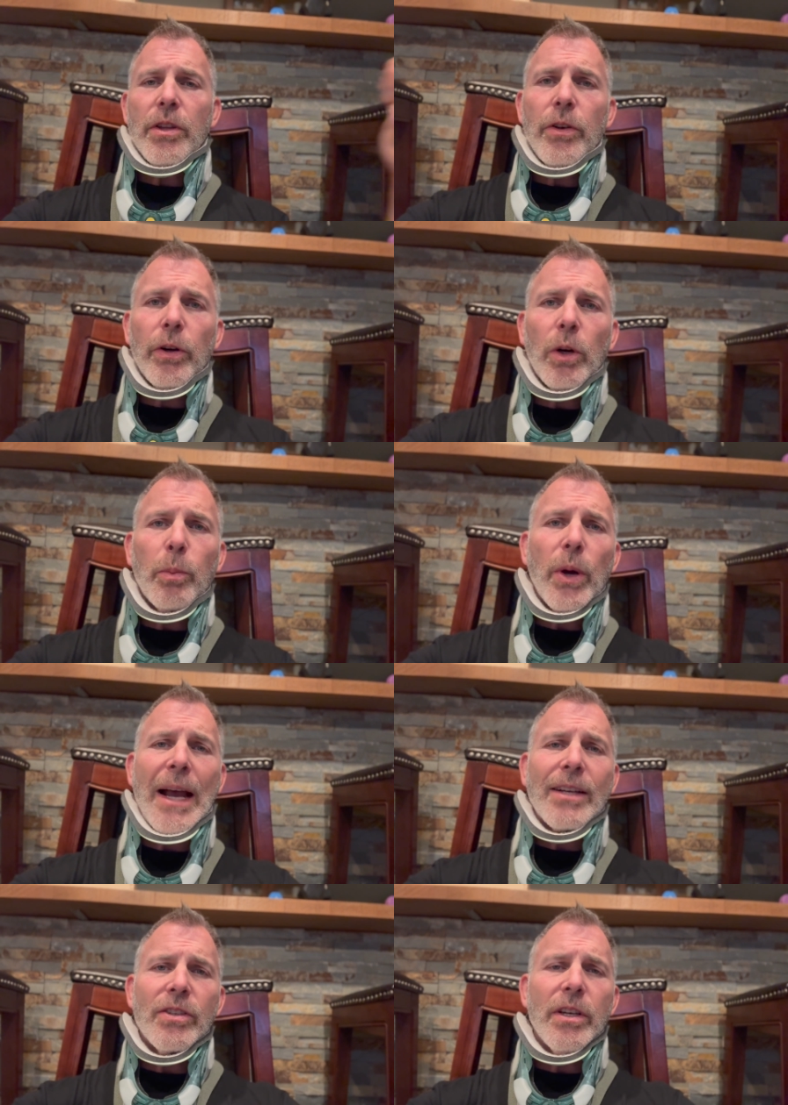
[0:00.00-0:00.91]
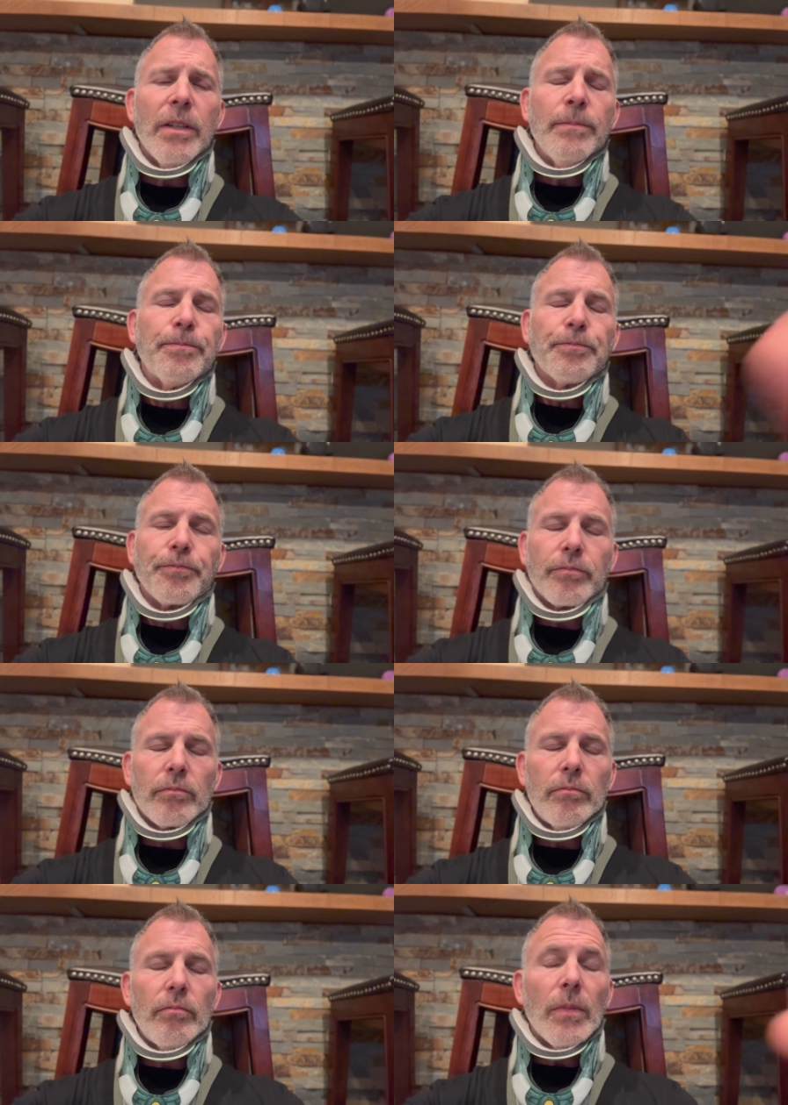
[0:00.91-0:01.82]
neuropraxia,
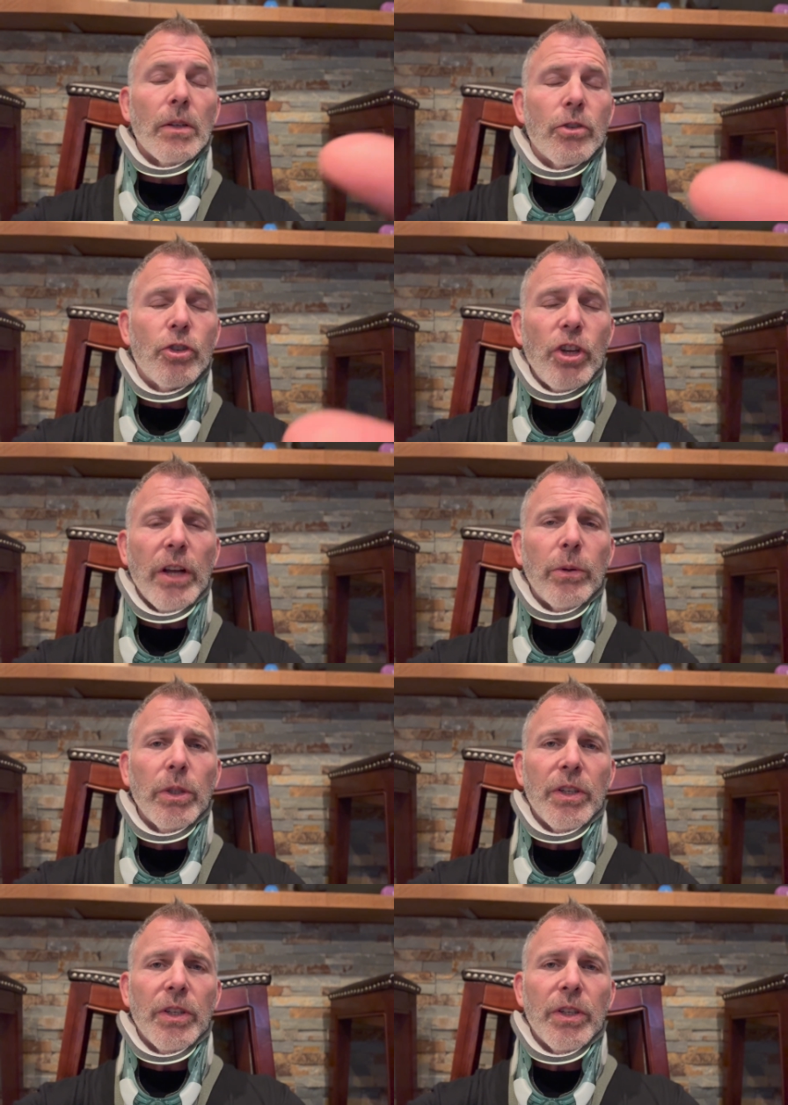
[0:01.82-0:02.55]
generally